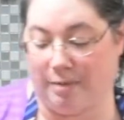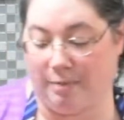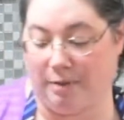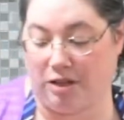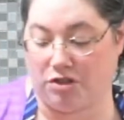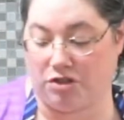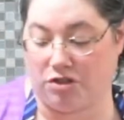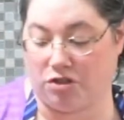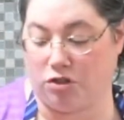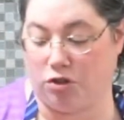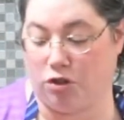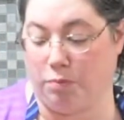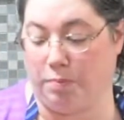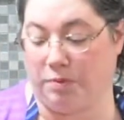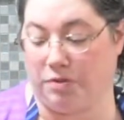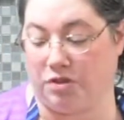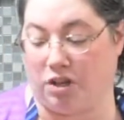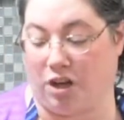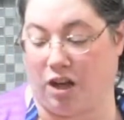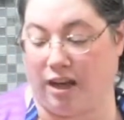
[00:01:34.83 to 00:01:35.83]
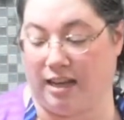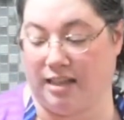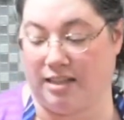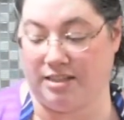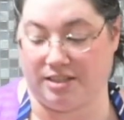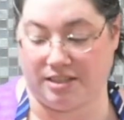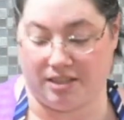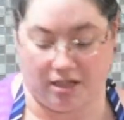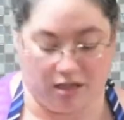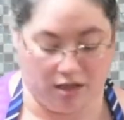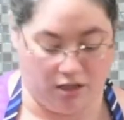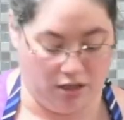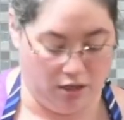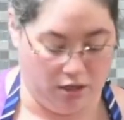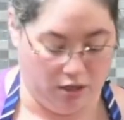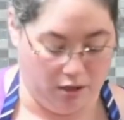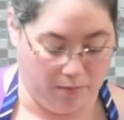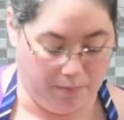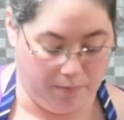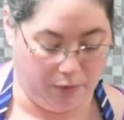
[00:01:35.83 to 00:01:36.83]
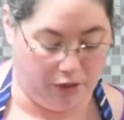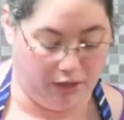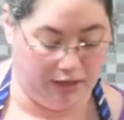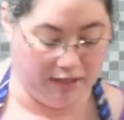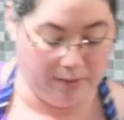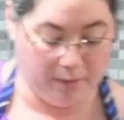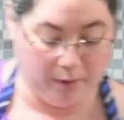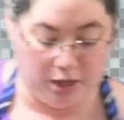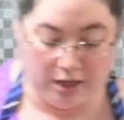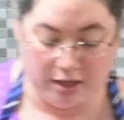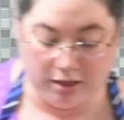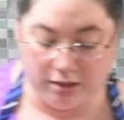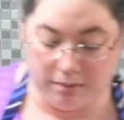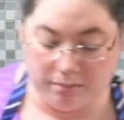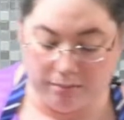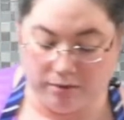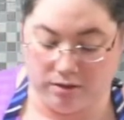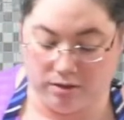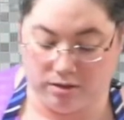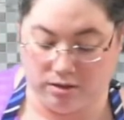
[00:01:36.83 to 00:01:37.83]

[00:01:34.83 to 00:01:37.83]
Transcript: about a scoop of sauce, put it at the bottom,